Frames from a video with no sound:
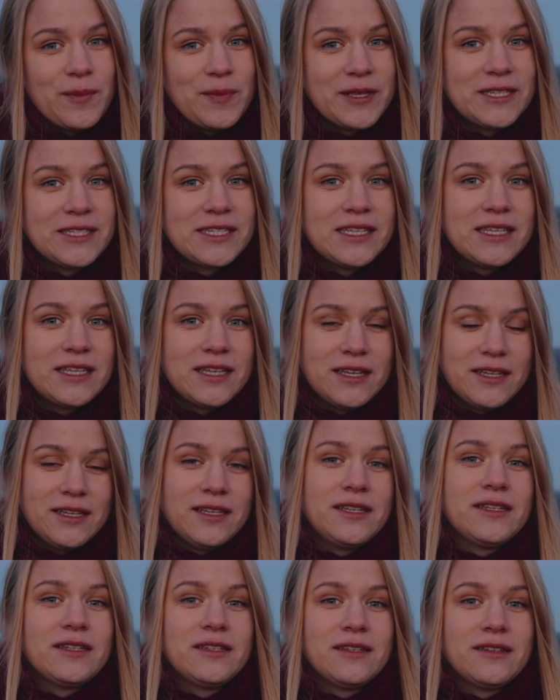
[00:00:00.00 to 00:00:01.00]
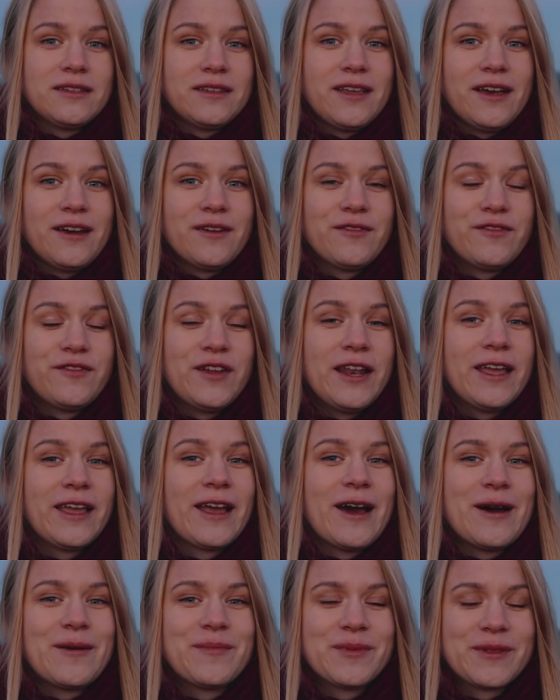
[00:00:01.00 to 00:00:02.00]
busy in
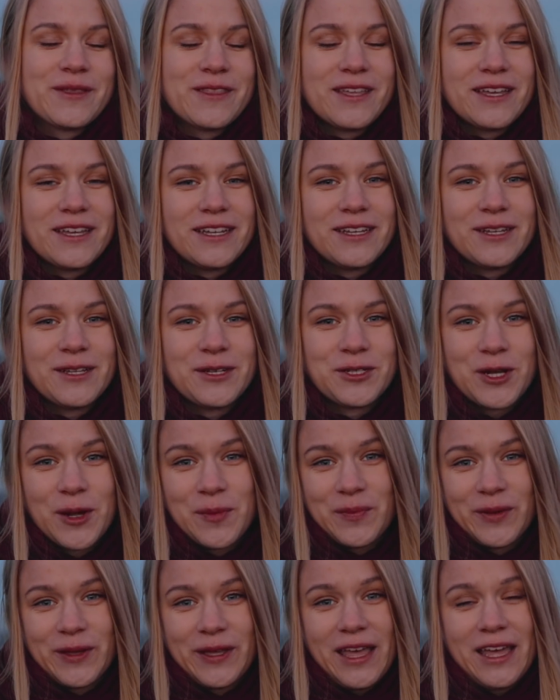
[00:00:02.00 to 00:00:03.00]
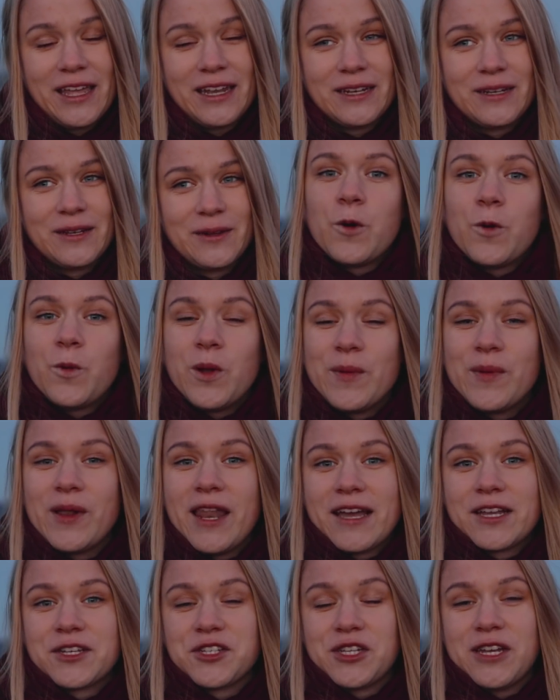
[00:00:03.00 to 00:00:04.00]
filling up the shop again. We will
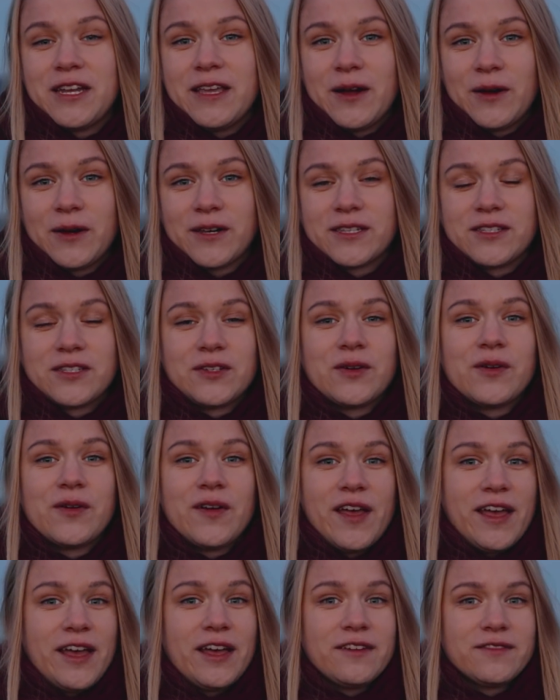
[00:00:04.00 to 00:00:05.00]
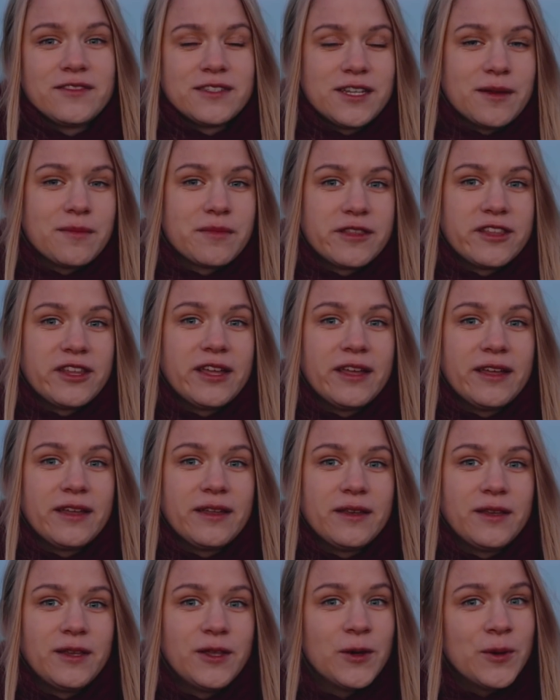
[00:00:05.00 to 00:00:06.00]
actually also have
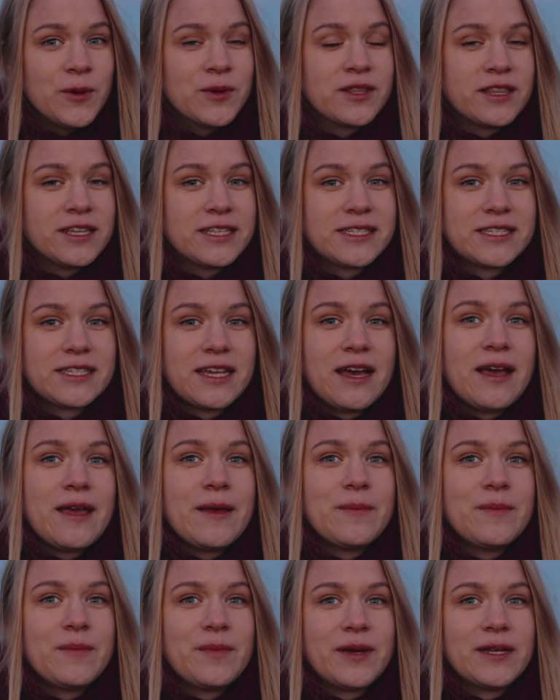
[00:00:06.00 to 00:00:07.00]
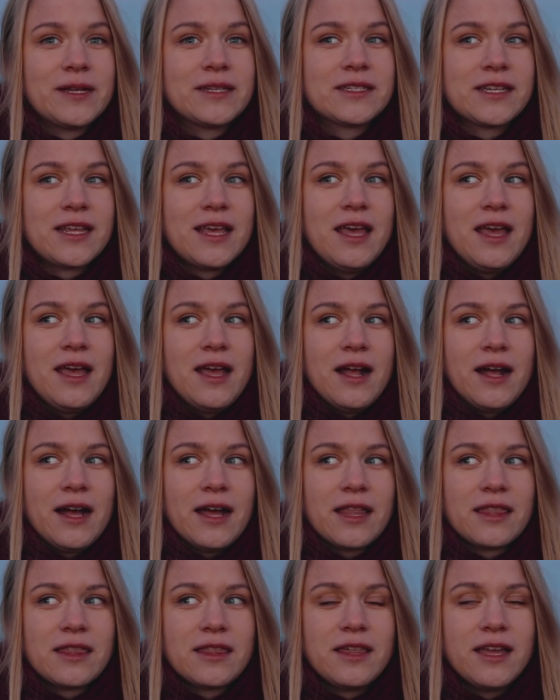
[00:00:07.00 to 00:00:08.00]
something new this time, but
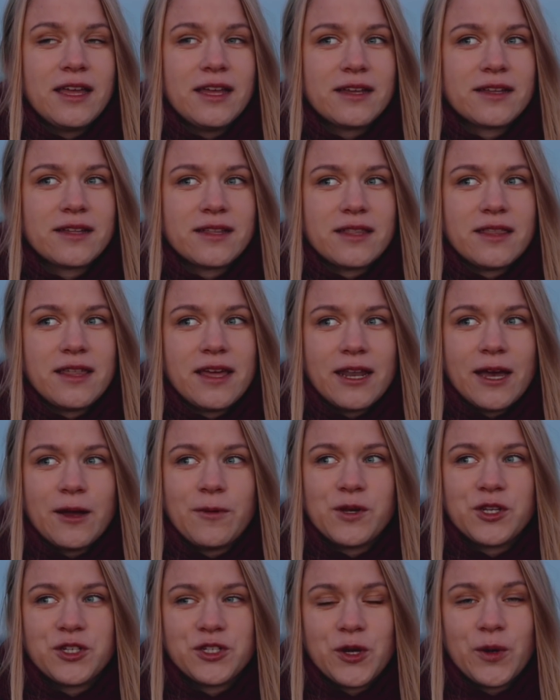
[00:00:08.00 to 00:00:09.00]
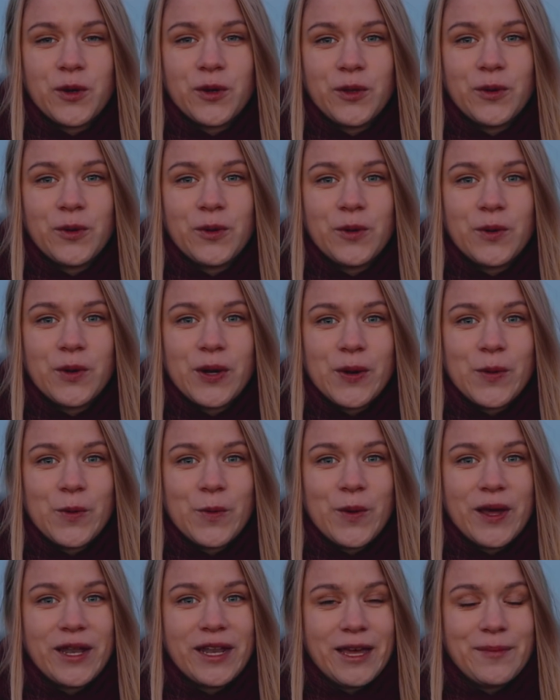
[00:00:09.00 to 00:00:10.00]
I think that I will show you
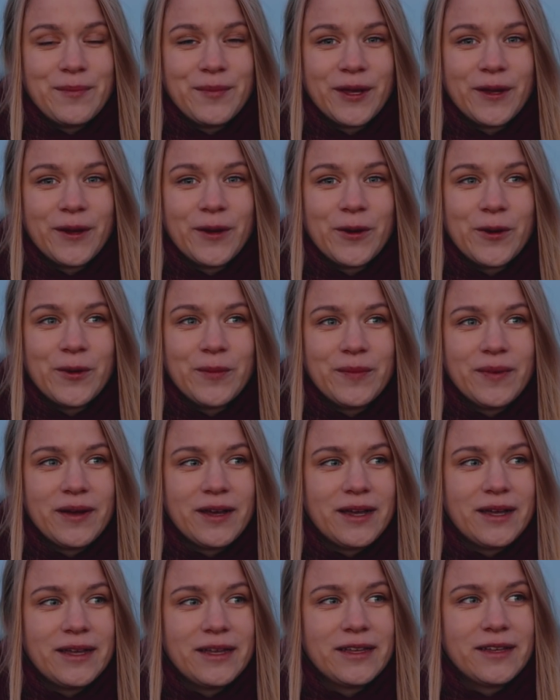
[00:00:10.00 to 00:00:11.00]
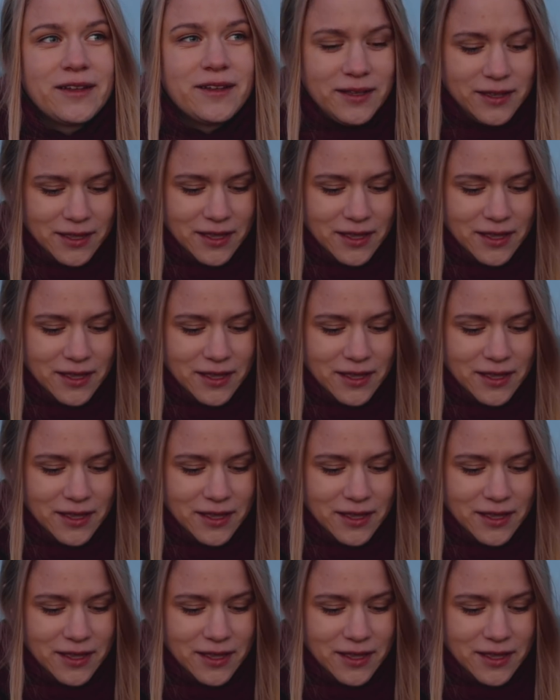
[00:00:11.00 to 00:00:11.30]
when I'm back home. I